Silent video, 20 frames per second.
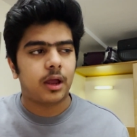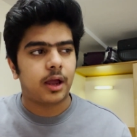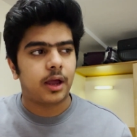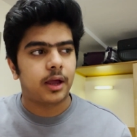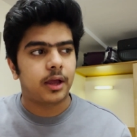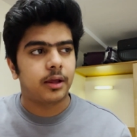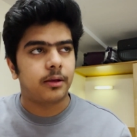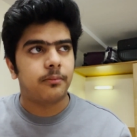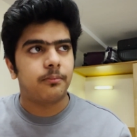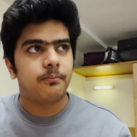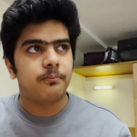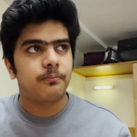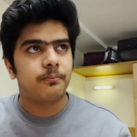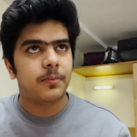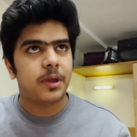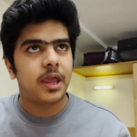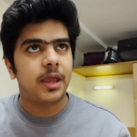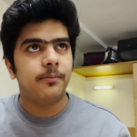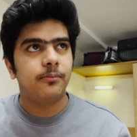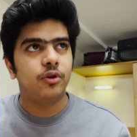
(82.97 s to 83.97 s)
I
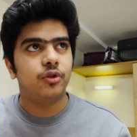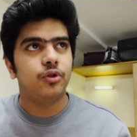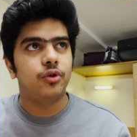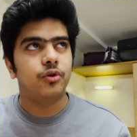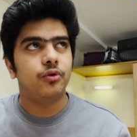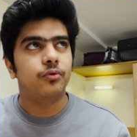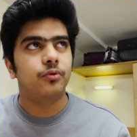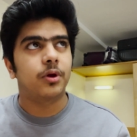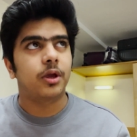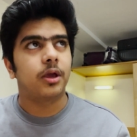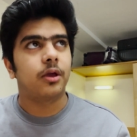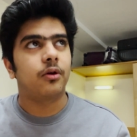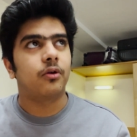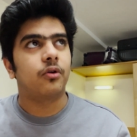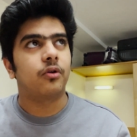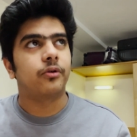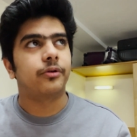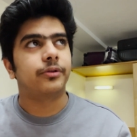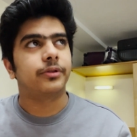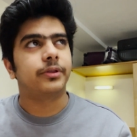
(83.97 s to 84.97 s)
came to the UK
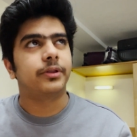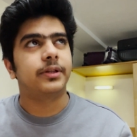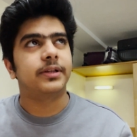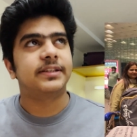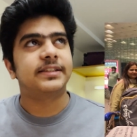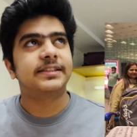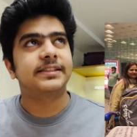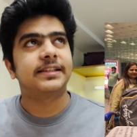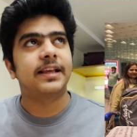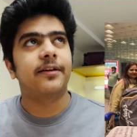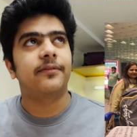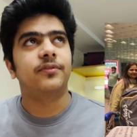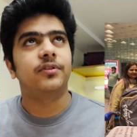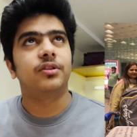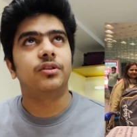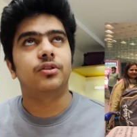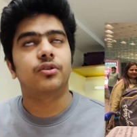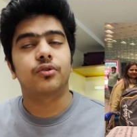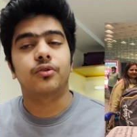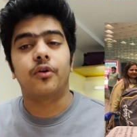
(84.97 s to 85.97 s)
on the
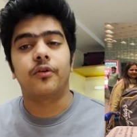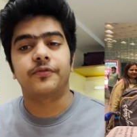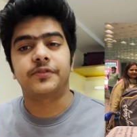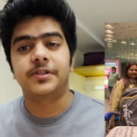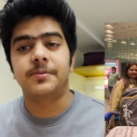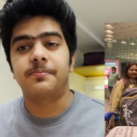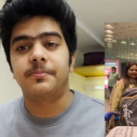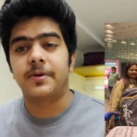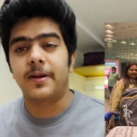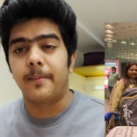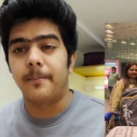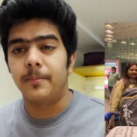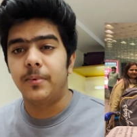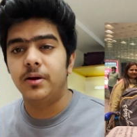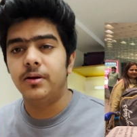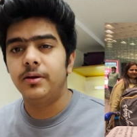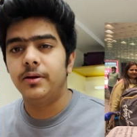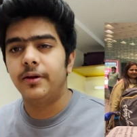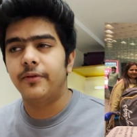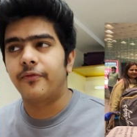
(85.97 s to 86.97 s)
7th of
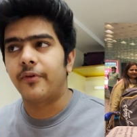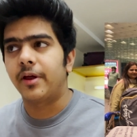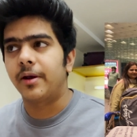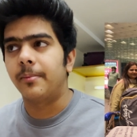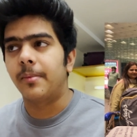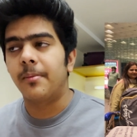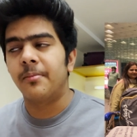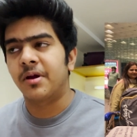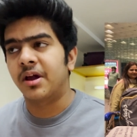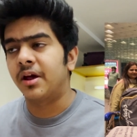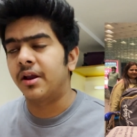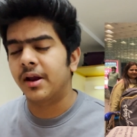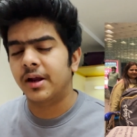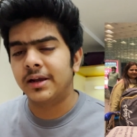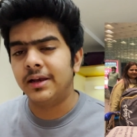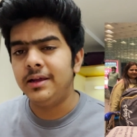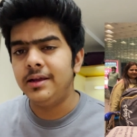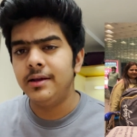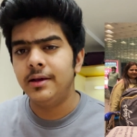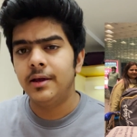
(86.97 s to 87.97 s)
September, if I remember
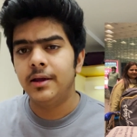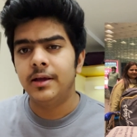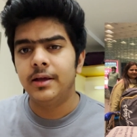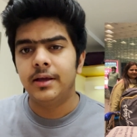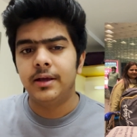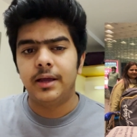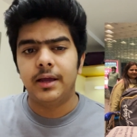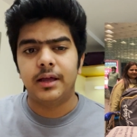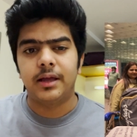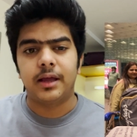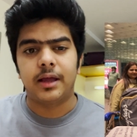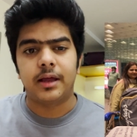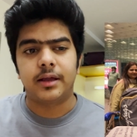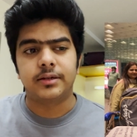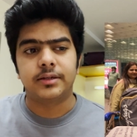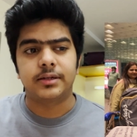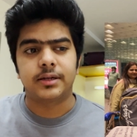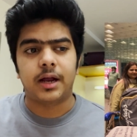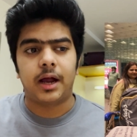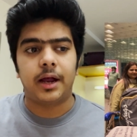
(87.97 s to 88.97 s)
correctly,
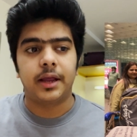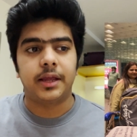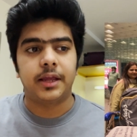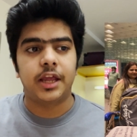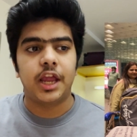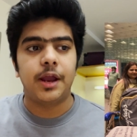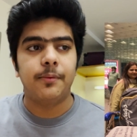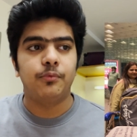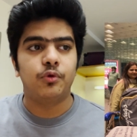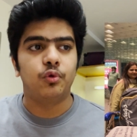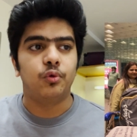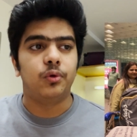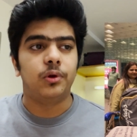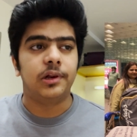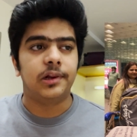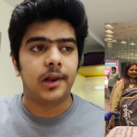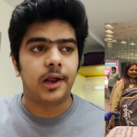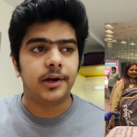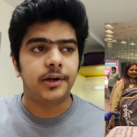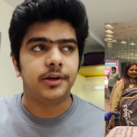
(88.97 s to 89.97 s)
and I came to
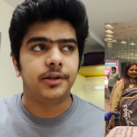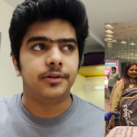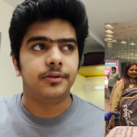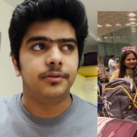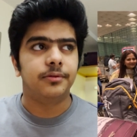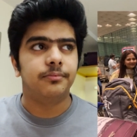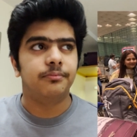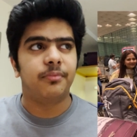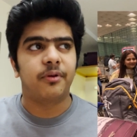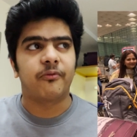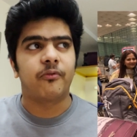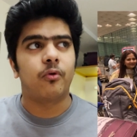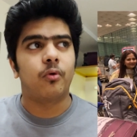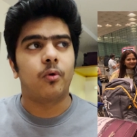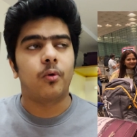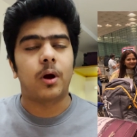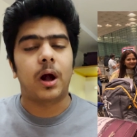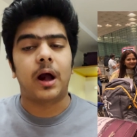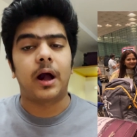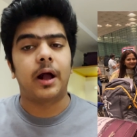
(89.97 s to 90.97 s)
London
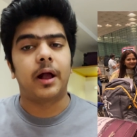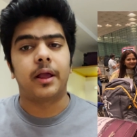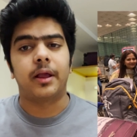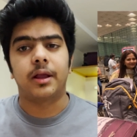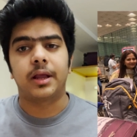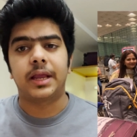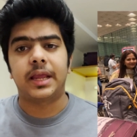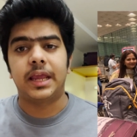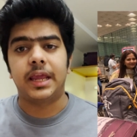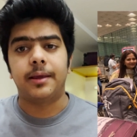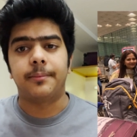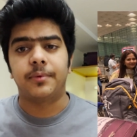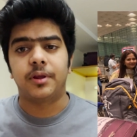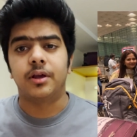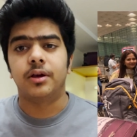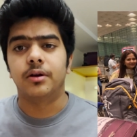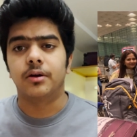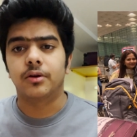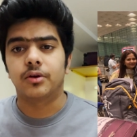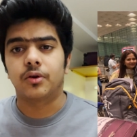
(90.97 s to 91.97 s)
before I came
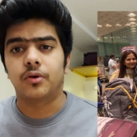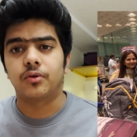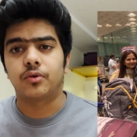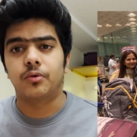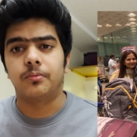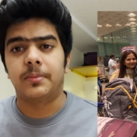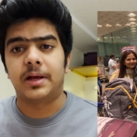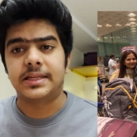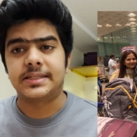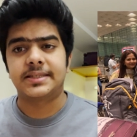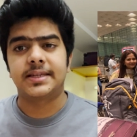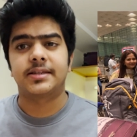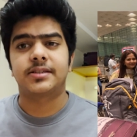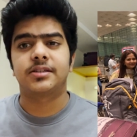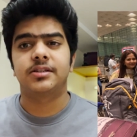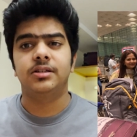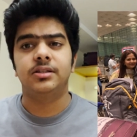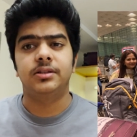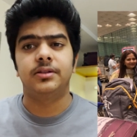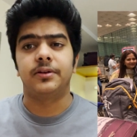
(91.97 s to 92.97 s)
here to
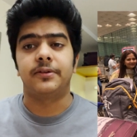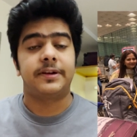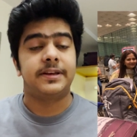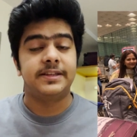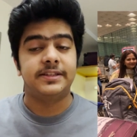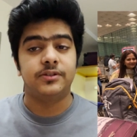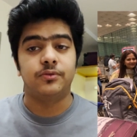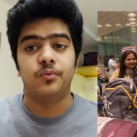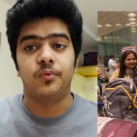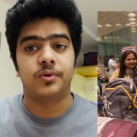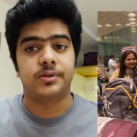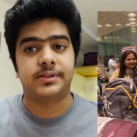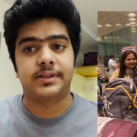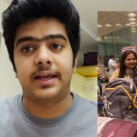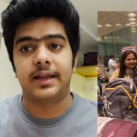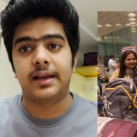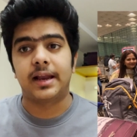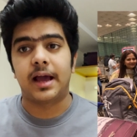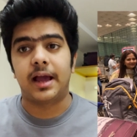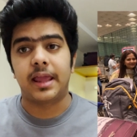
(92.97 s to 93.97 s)
Manchester. The reason was
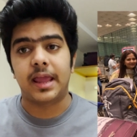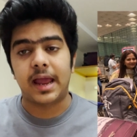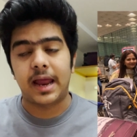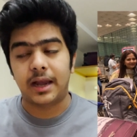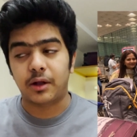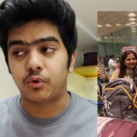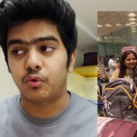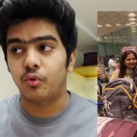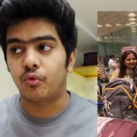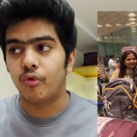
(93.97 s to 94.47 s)
that I had to